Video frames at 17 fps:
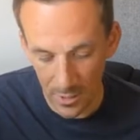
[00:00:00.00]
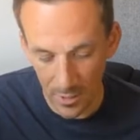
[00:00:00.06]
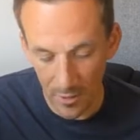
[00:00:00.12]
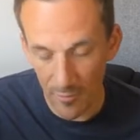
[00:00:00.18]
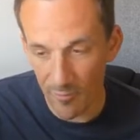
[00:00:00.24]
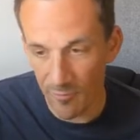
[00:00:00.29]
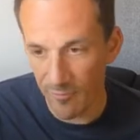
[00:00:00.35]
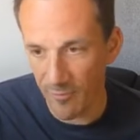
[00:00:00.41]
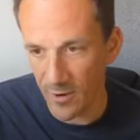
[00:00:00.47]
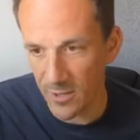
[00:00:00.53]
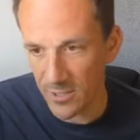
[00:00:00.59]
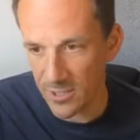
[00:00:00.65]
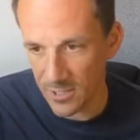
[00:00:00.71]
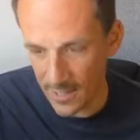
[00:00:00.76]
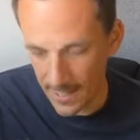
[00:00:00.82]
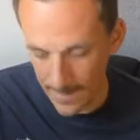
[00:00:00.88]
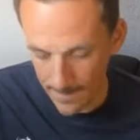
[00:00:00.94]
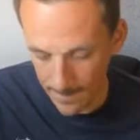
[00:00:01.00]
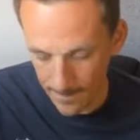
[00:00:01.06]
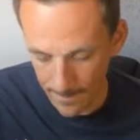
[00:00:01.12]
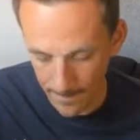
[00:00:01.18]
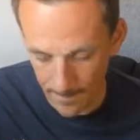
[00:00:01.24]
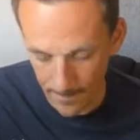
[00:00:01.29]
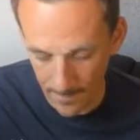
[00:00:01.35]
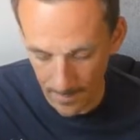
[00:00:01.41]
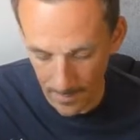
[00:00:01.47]
first name,
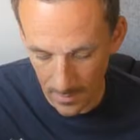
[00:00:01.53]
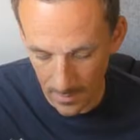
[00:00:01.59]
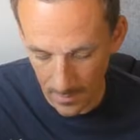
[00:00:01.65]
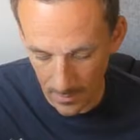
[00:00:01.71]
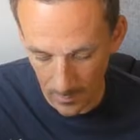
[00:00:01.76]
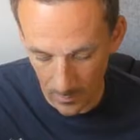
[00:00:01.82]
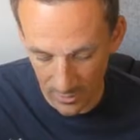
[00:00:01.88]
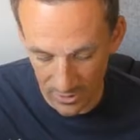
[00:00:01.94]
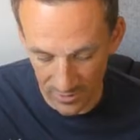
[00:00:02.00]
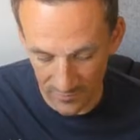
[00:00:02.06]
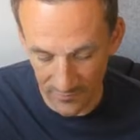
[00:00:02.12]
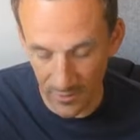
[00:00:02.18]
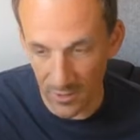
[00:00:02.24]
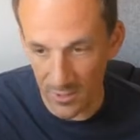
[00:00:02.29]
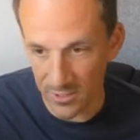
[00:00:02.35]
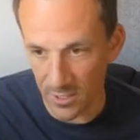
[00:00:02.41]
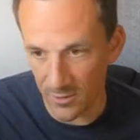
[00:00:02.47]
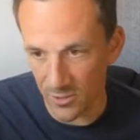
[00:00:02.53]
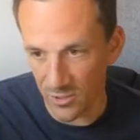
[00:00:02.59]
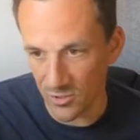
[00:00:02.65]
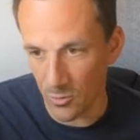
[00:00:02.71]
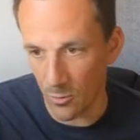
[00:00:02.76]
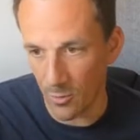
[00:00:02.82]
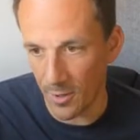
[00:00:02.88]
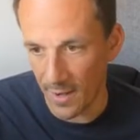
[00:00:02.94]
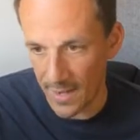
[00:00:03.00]
which is first
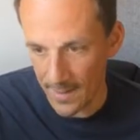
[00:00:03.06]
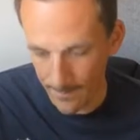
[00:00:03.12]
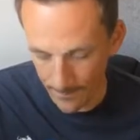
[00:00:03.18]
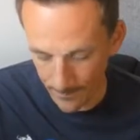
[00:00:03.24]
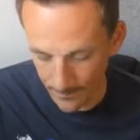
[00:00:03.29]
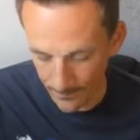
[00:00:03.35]
underscore name.